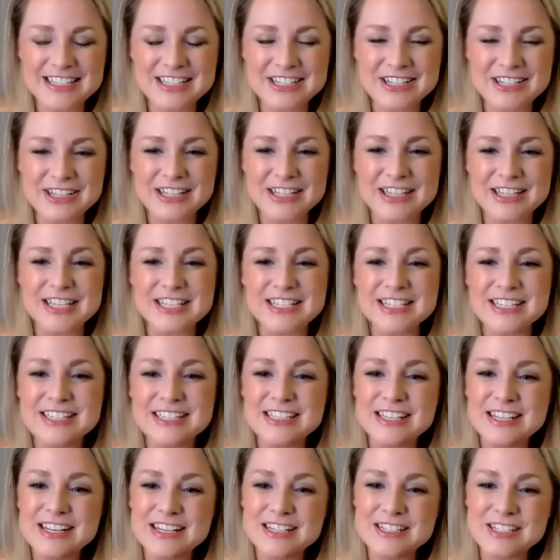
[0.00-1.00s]
good. This
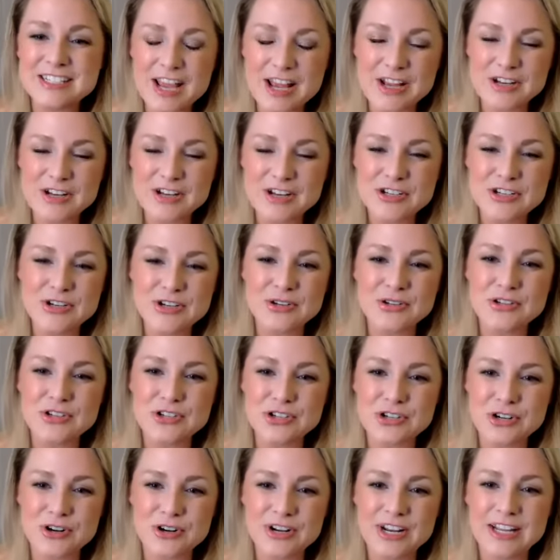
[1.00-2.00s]
is an intentional
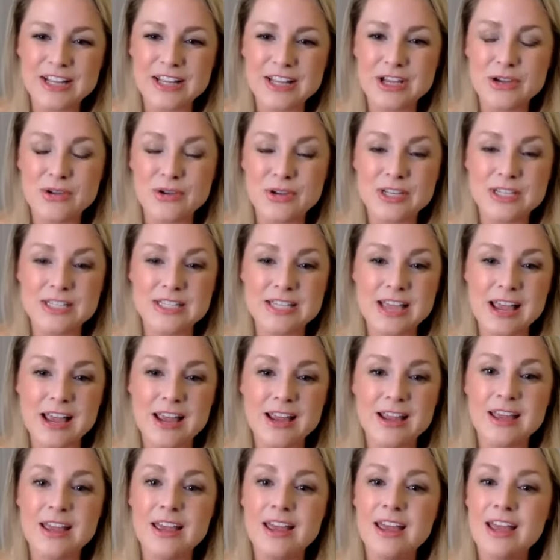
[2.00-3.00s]
journey that you can
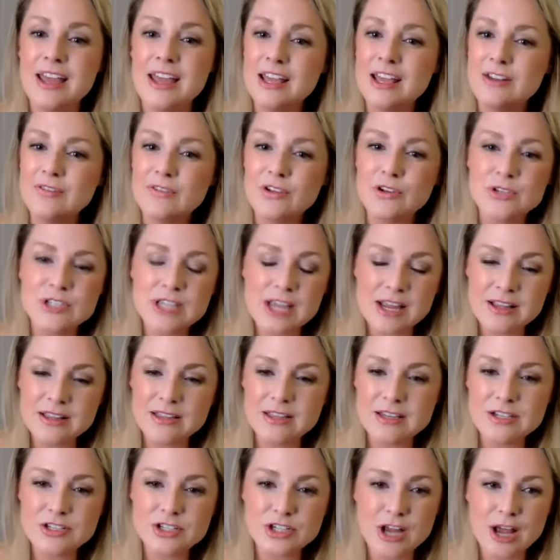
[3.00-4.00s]
take. If you take
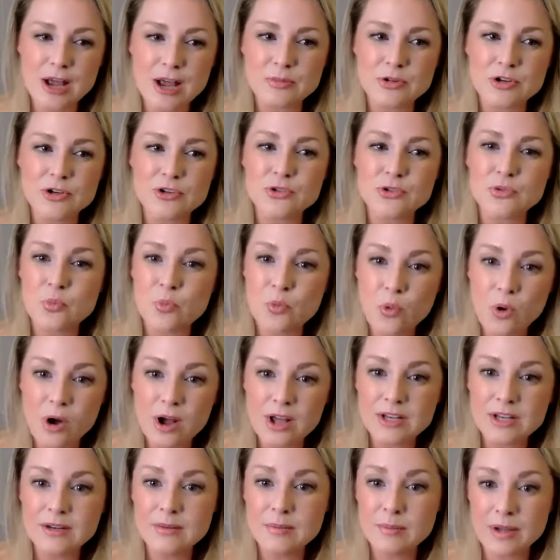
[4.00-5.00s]
these chapters
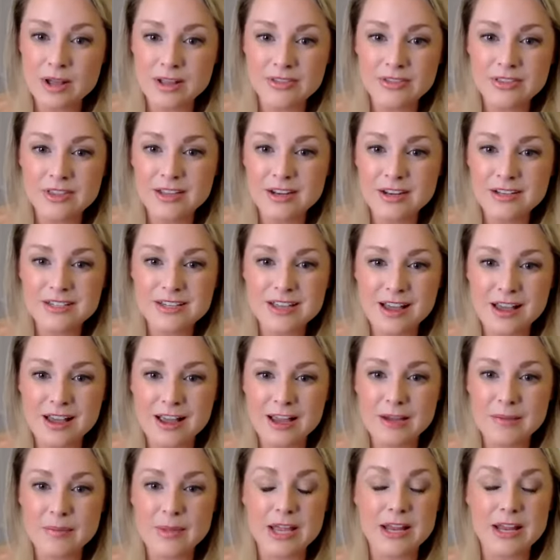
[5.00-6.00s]
1 month at a
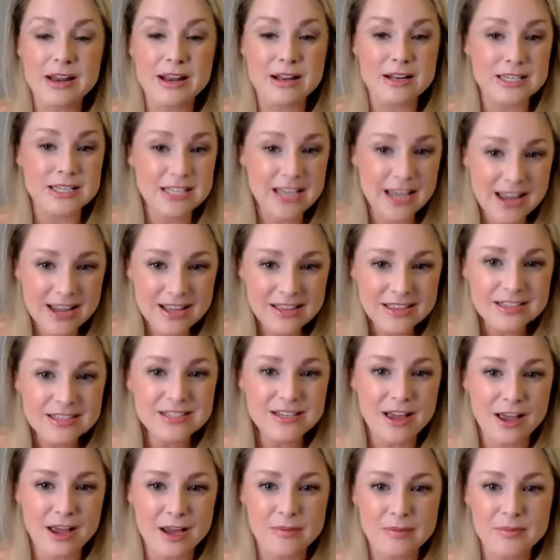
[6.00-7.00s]
time and take the
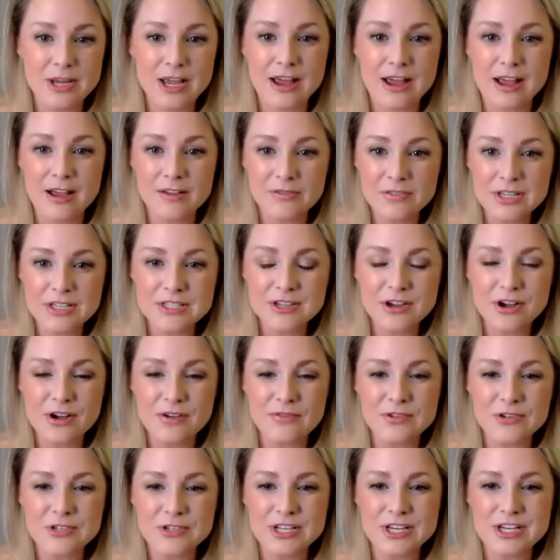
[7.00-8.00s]
time to have these
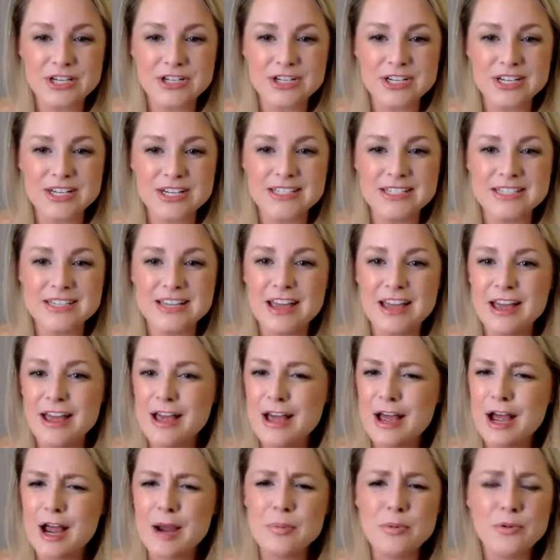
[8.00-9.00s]
conversations,
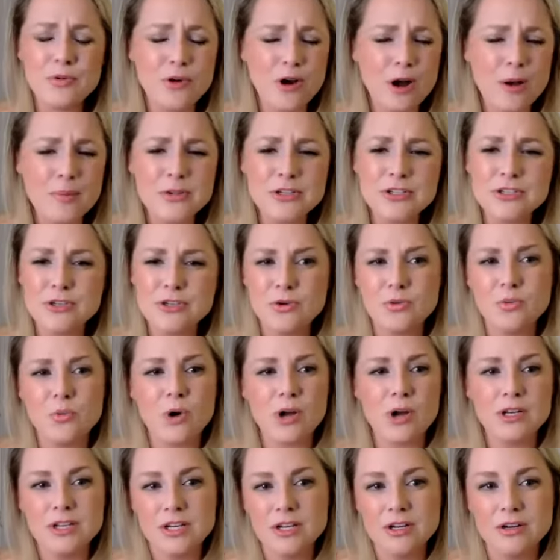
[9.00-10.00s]
I promise you,
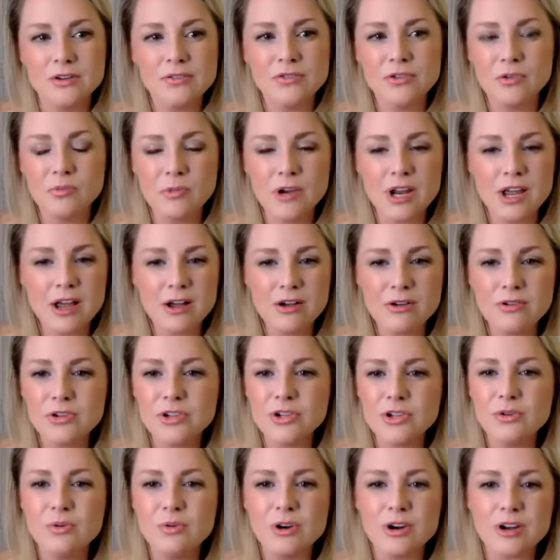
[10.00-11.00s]
1 year from now,
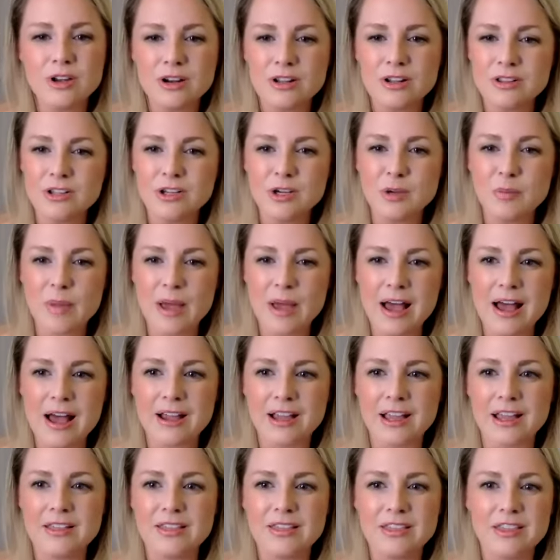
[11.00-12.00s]
you are going to look
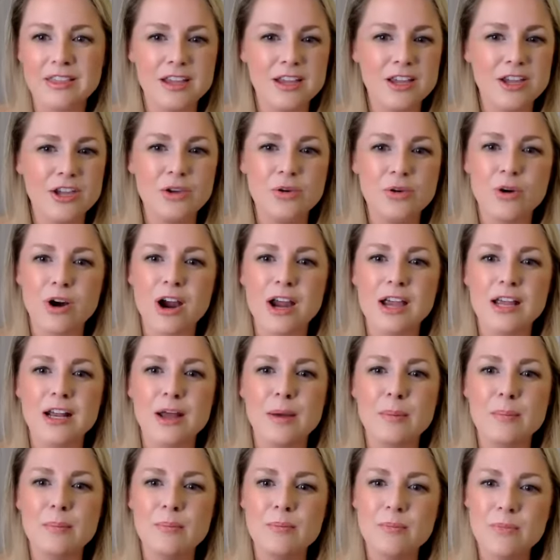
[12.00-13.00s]
back and think you are in
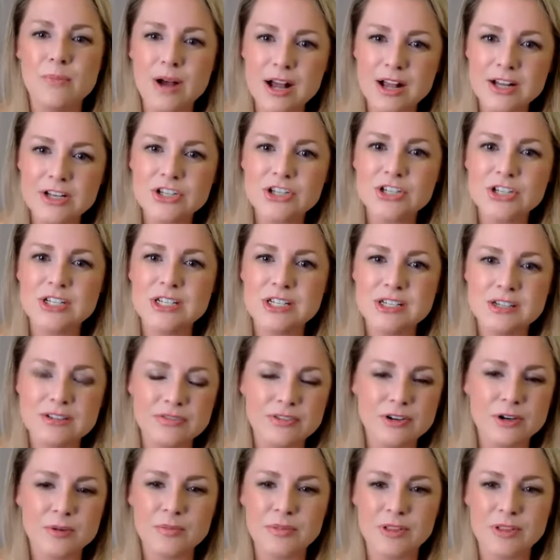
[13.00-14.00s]
a much
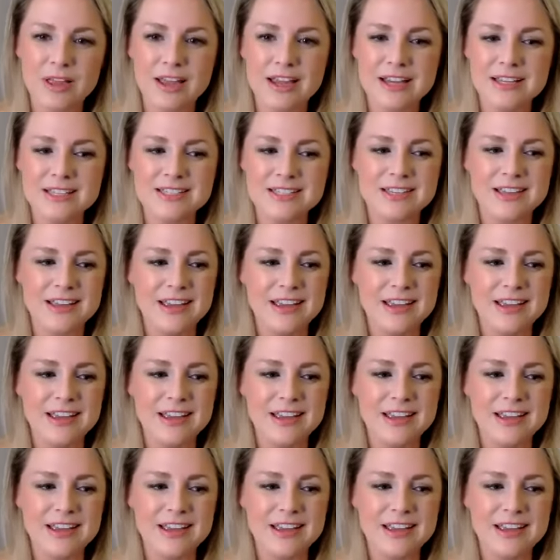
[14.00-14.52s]
different place.